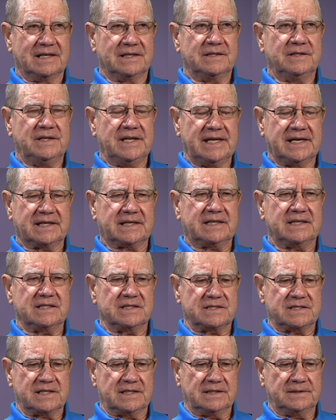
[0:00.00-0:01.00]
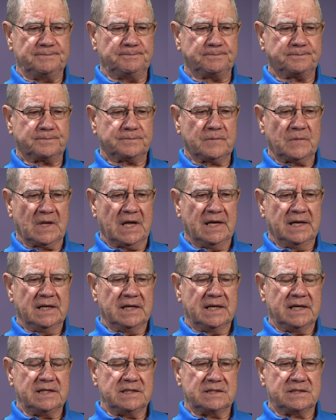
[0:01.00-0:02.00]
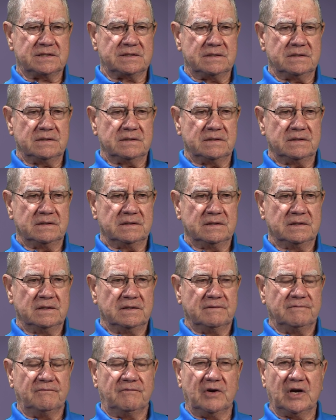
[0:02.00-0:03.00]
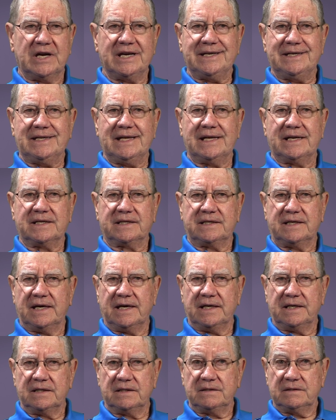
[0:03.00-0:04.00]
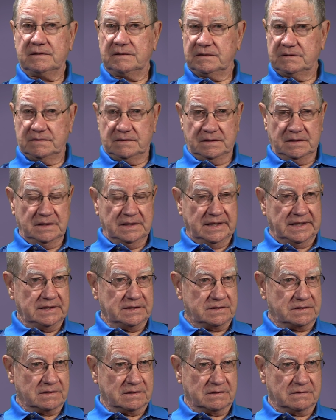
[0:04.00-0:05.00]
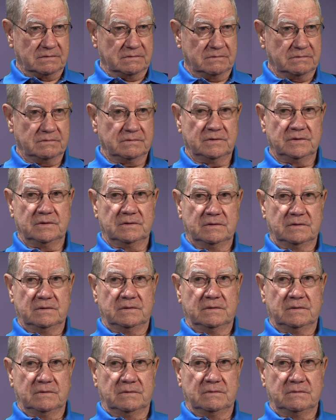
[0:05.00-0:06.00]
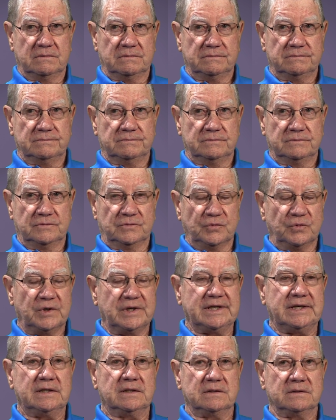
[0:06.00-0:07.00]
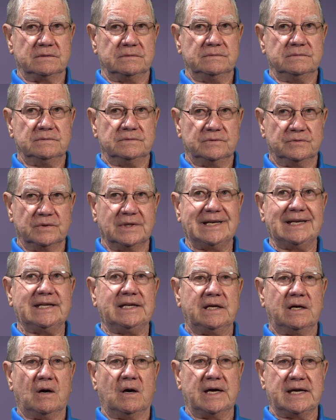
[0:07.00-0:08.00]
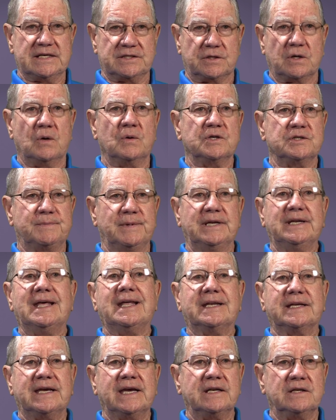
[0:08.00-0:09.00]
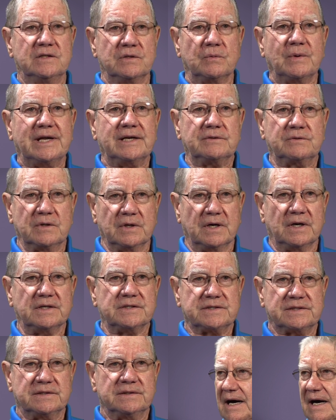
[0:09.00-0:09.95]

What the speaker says: Nick is, he's very dedicated. He's a really has always been dedicated to the Red Cross.